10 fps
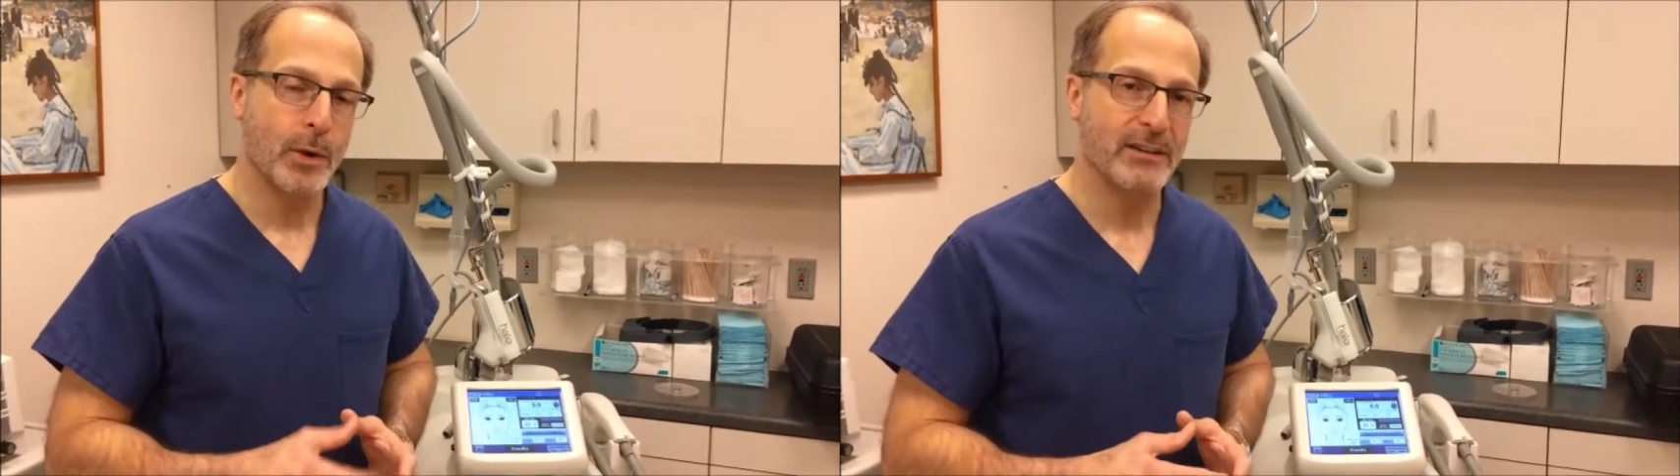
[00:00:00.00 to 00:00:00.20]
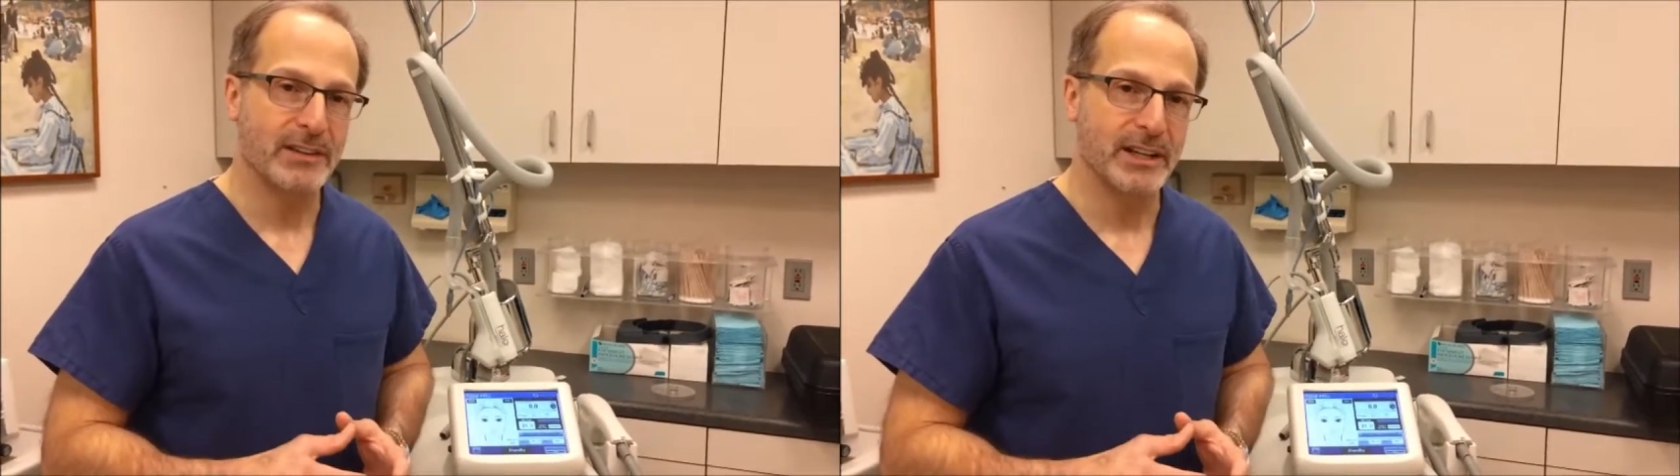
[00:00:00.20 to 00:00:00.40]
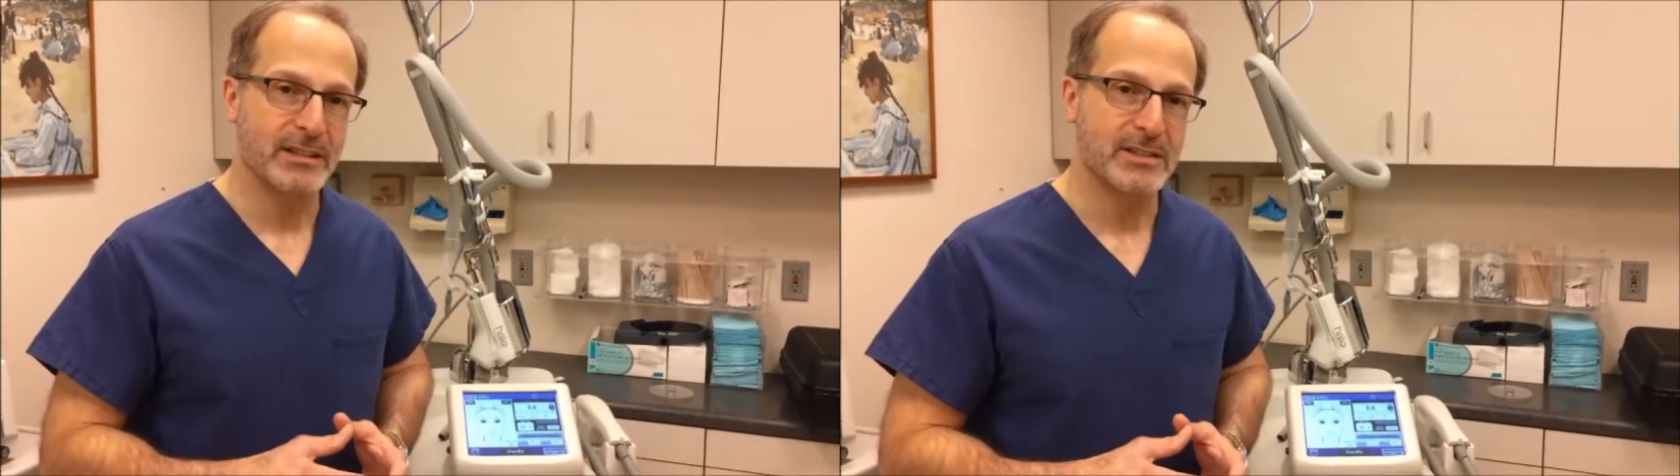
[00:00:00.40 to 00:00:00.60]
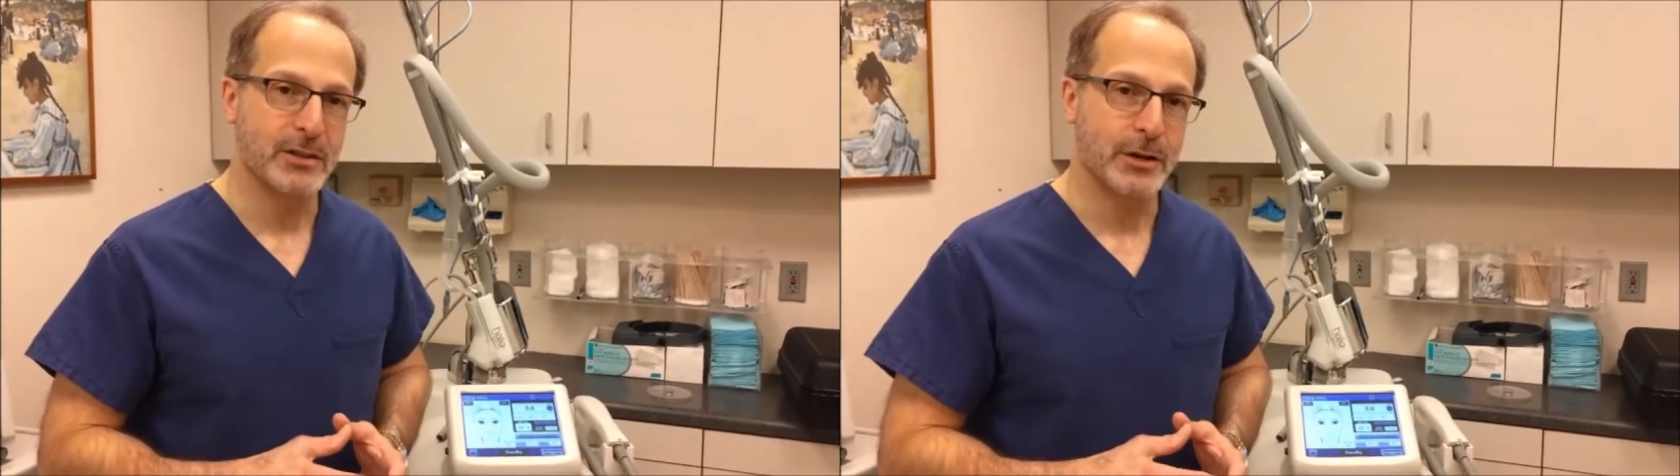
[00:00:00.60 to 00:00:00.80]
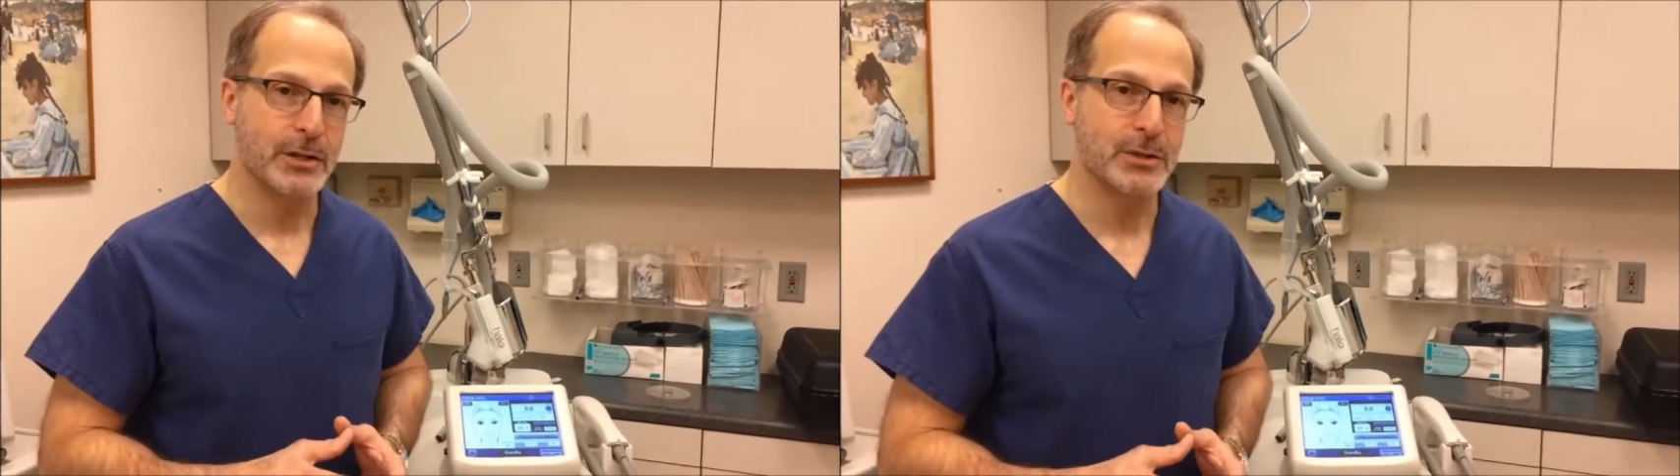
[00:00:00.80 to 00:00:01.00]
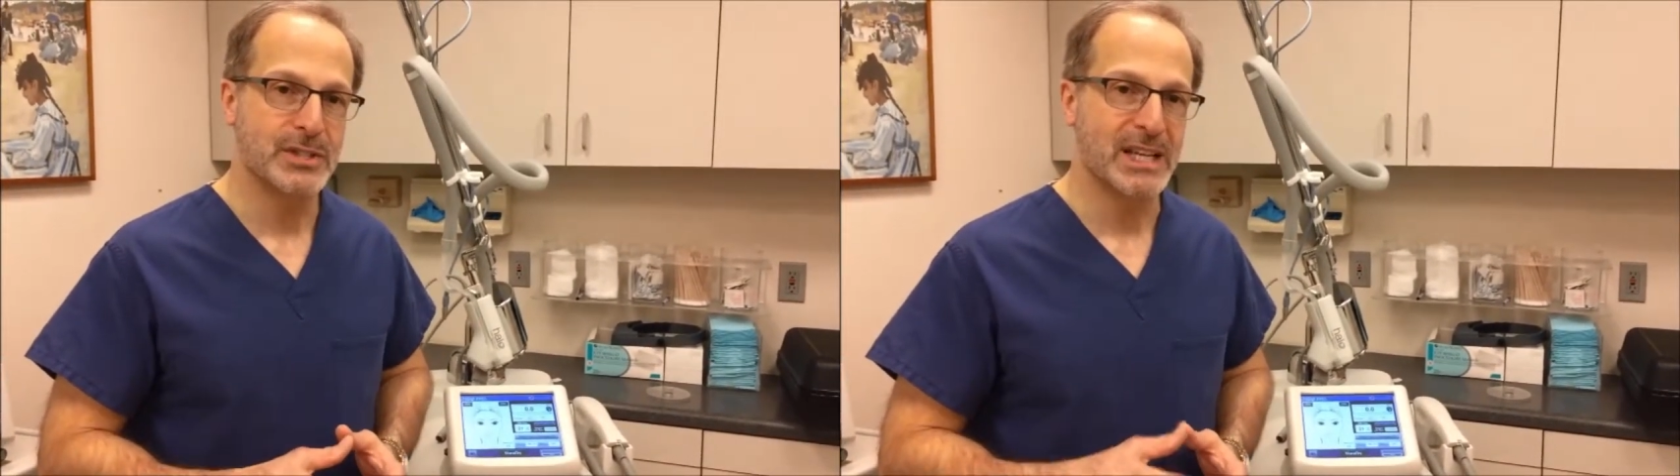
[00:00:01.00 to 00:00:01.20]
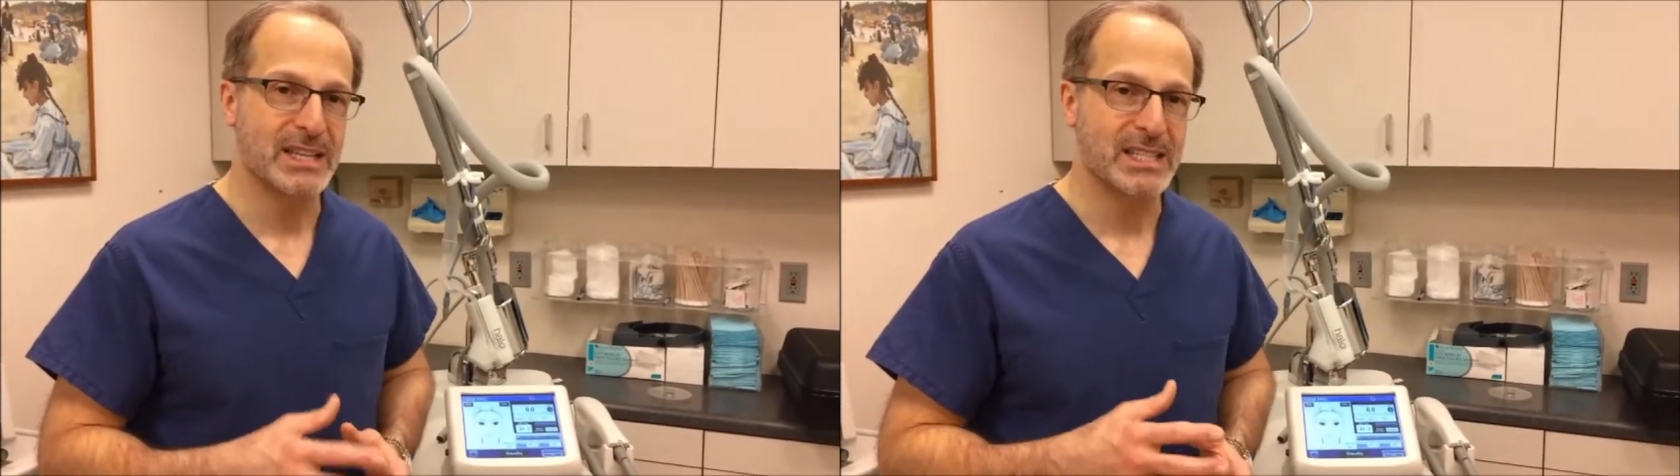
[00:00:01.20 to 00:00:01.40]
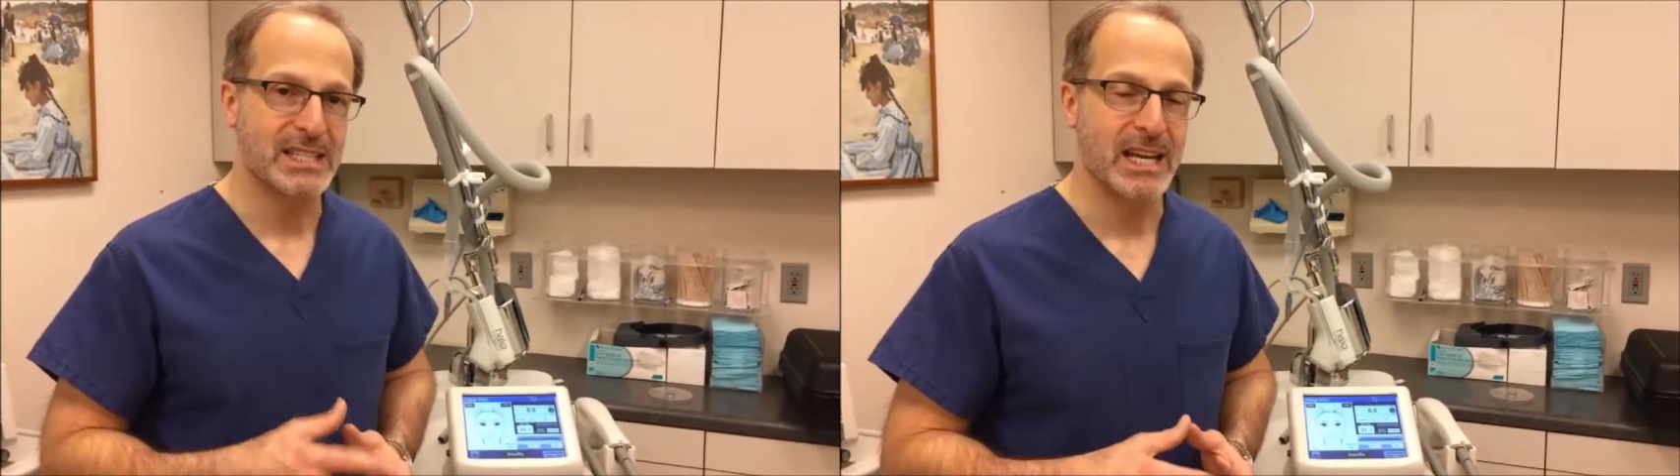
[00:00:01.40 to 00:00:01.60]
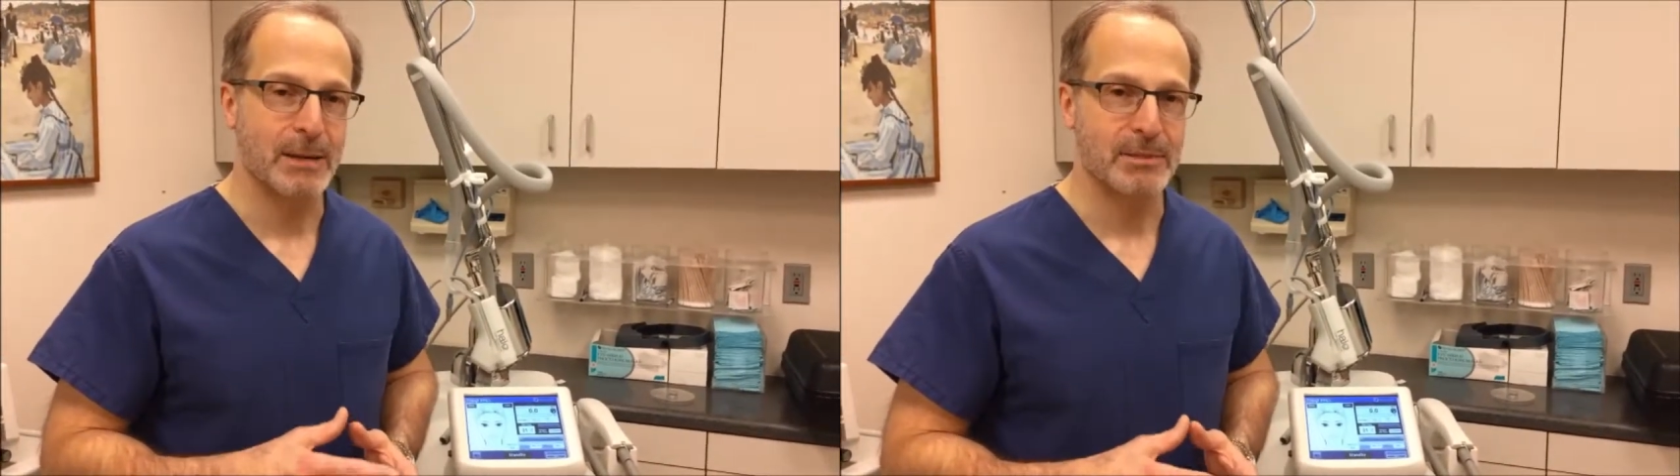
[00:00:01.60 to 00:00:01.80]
wavelengths are used at the same